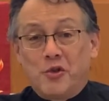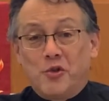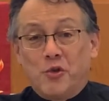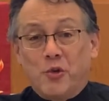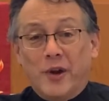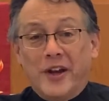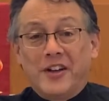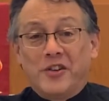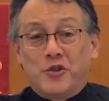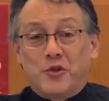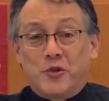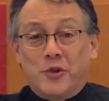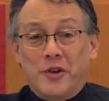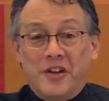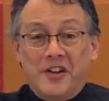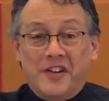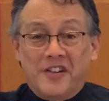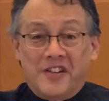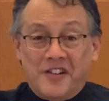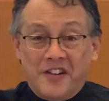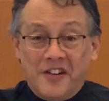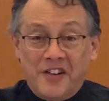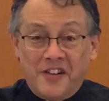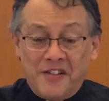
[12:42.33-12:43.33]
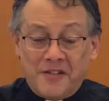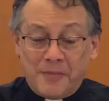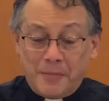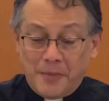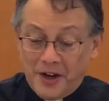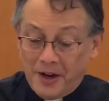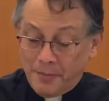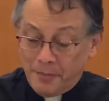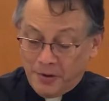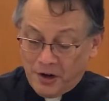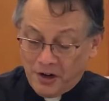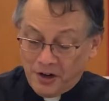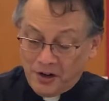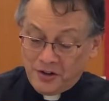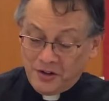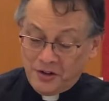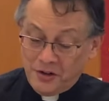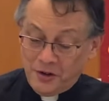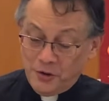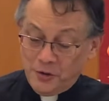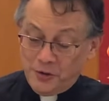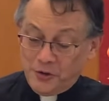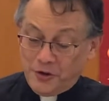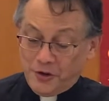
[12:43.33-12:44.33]
great treatises by
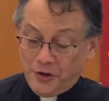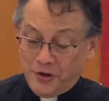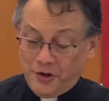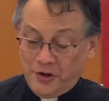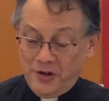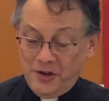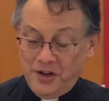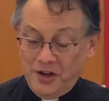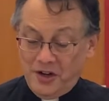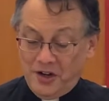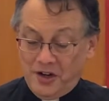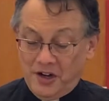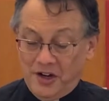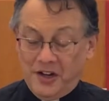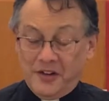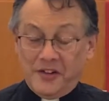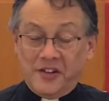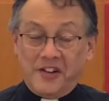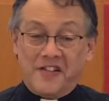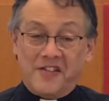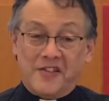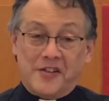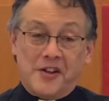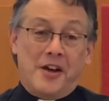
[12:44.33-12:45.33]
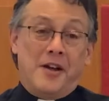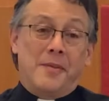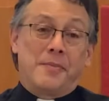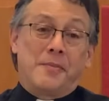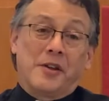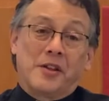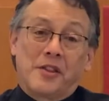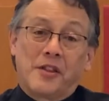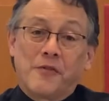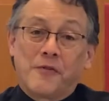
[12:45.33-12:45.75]
Martin Luther on this topic.